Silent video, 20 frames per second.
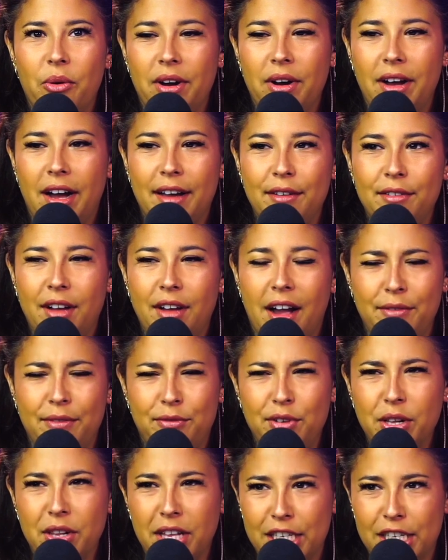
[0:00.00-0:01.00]
I
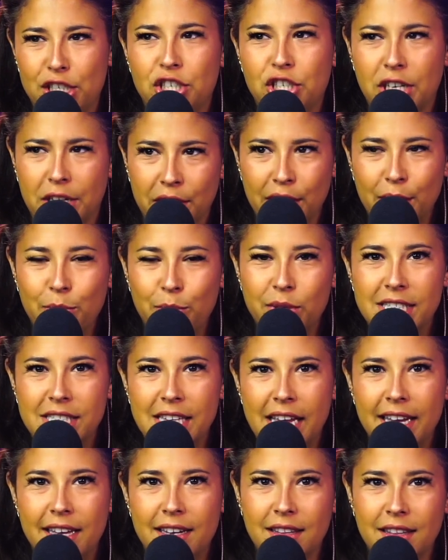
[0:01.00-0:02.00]
feel like Sherri would
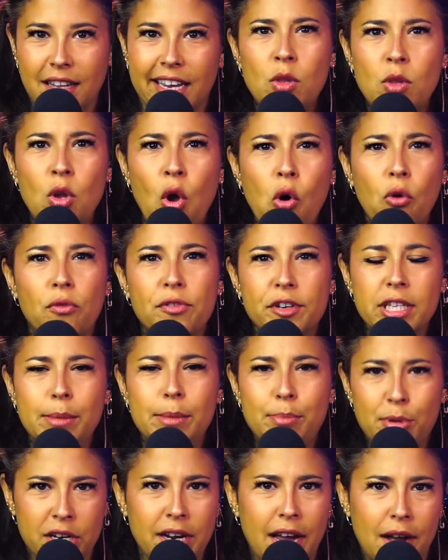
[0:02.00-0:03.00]
say it, like overly
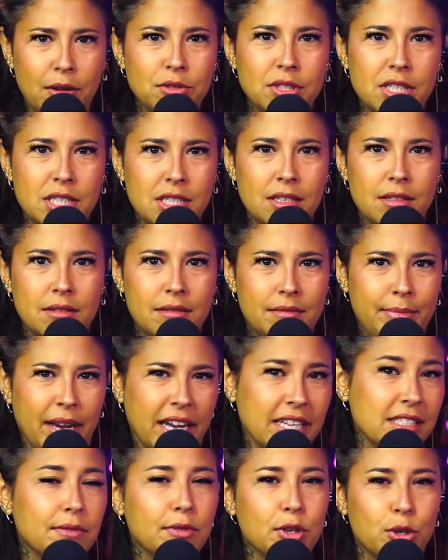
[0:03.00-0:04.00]
pronounced,
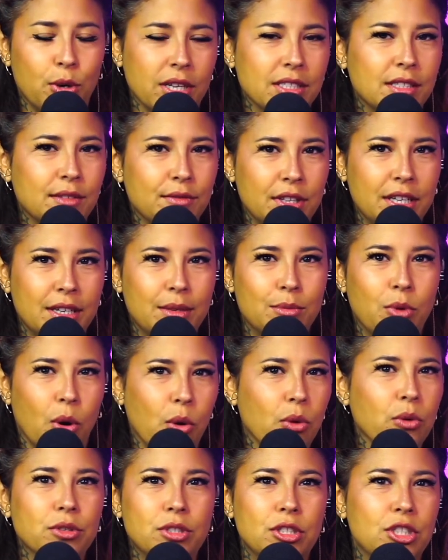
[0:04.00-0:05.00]
passive aggressively,
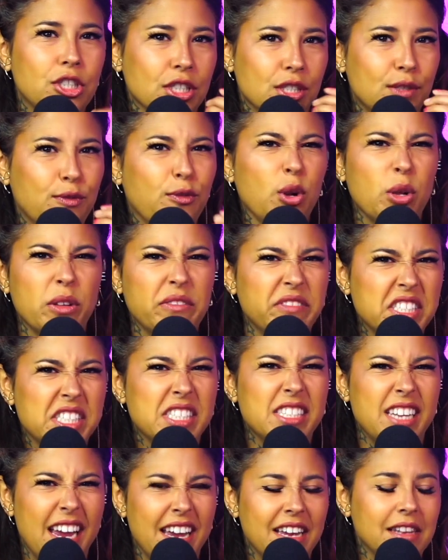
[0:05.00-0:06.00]
rolled, just full of
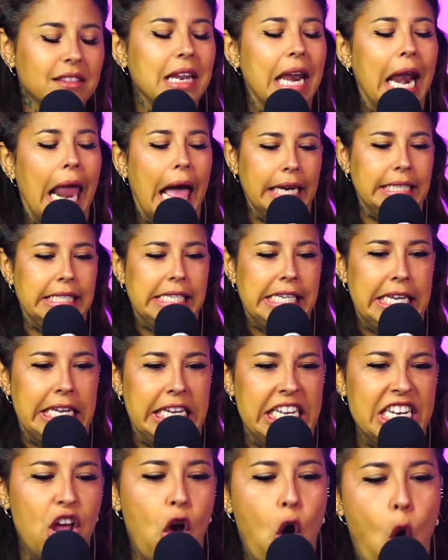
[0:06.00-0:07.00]
disdain.
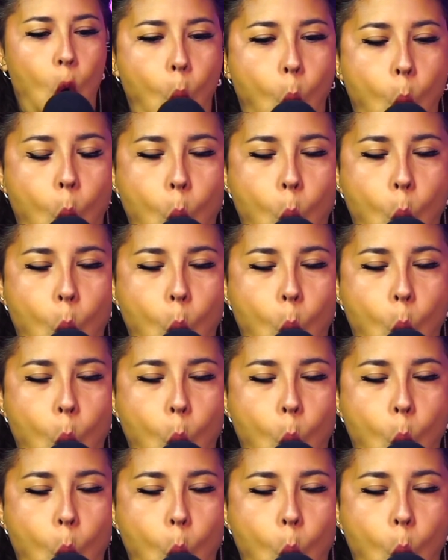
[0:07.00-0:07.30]
Latino.